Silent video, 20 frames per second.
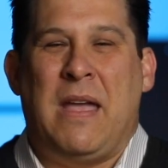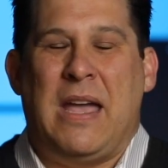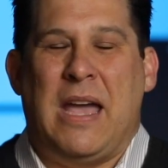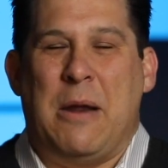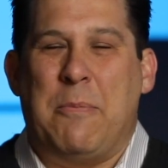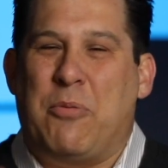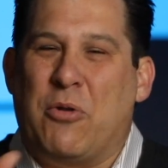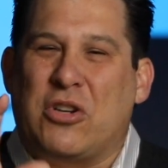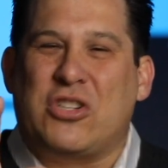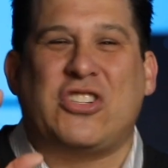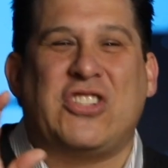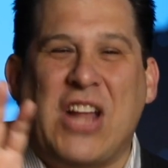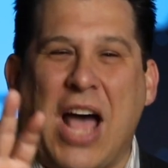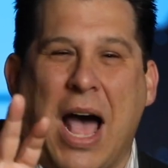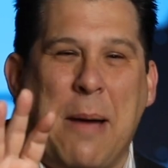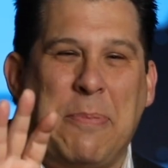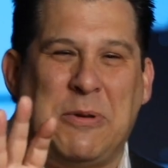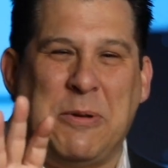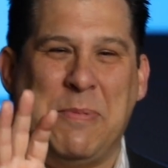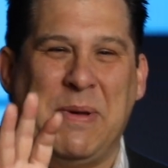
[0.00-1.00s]
And Brooks
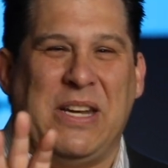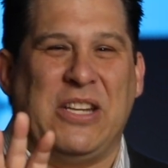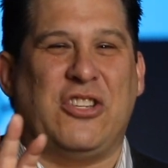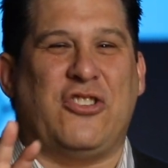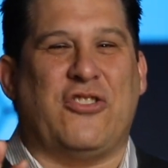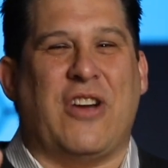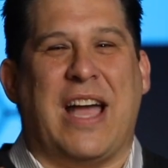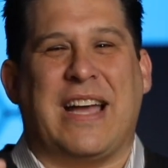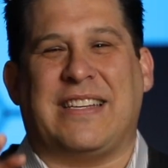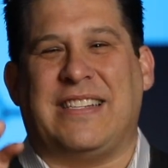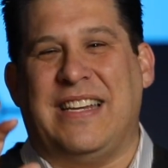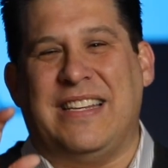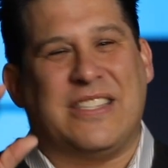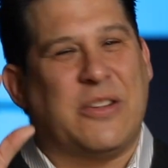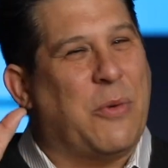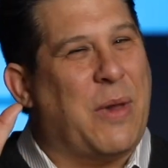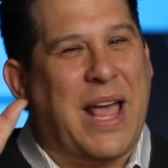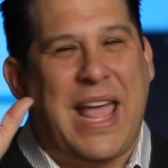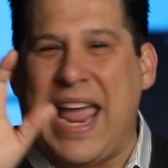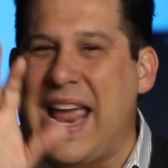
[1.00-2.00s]
stopped him in his tracks and he
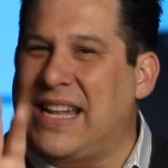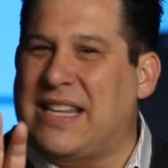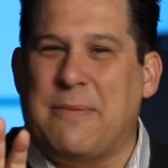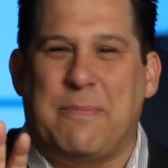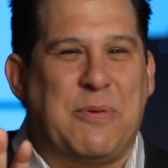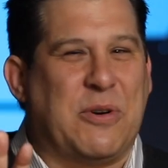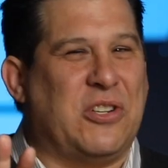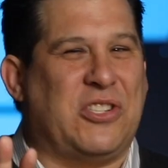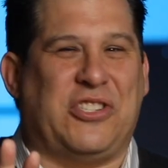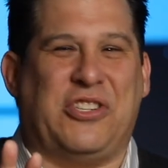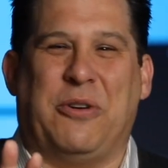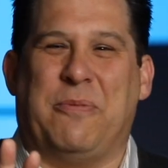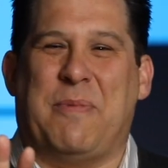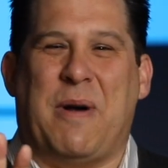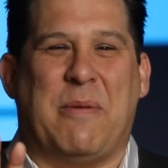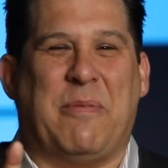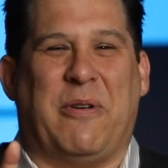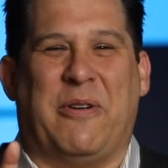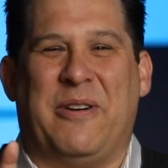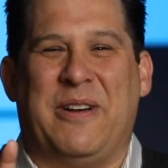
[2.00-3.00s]
said, Well, I hate to burst your
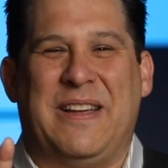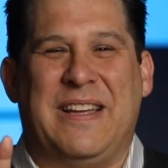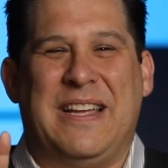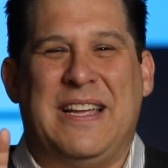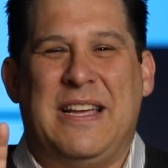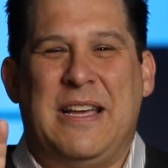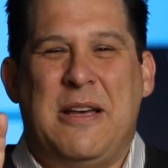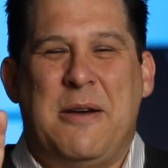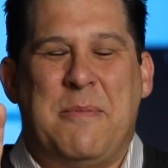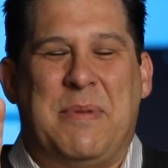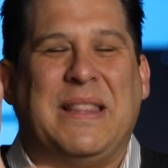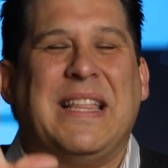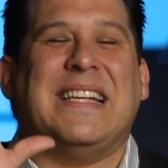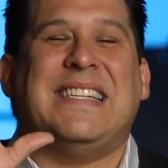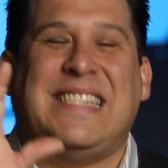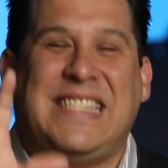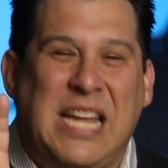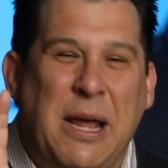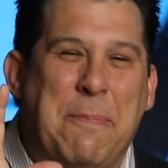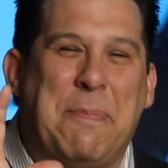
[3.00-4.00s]
bubble. But
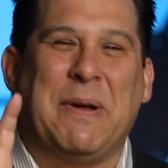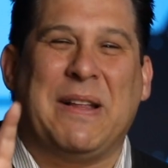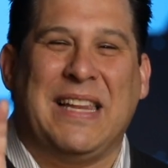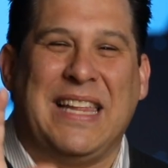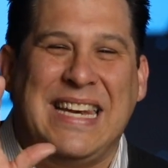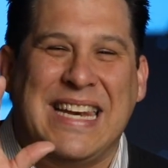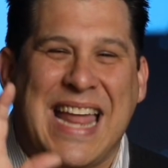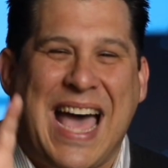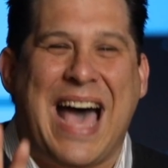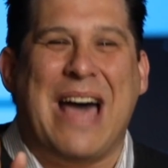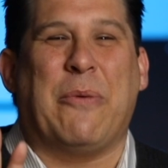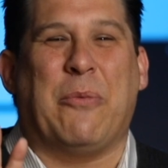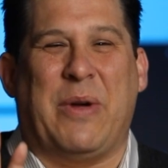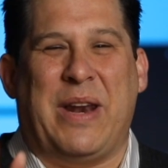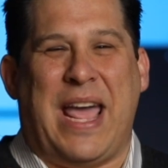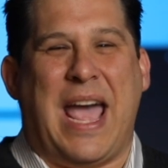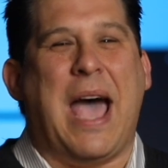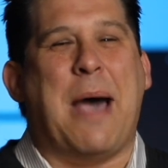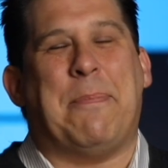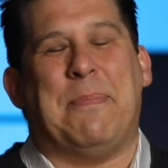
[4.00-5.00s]
that's typically not
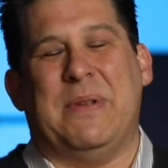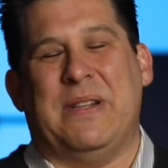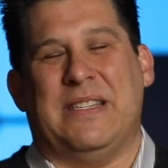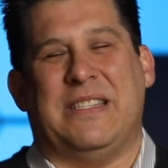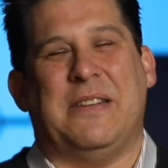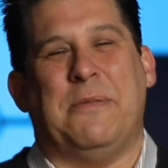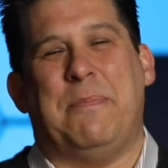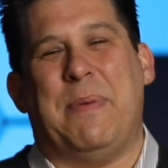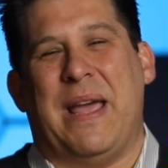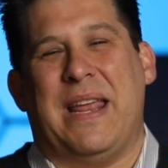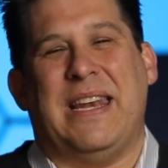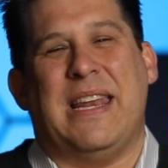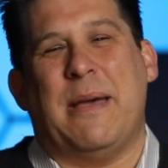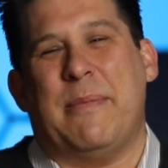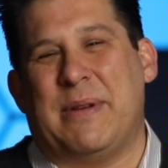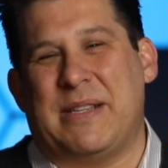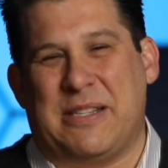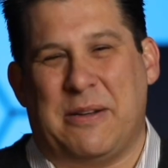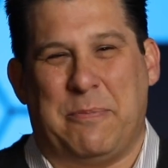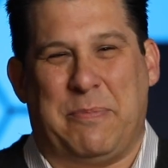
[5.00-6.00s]
what happens in
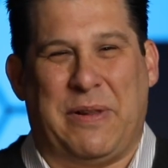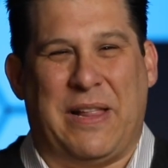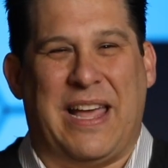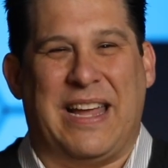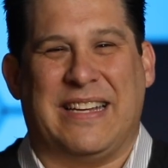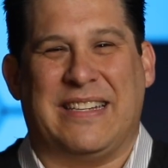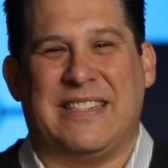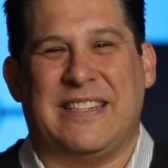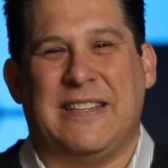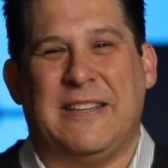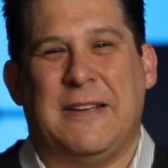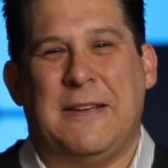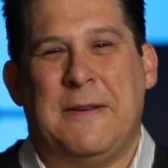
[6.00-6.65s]
pandemics and plagues.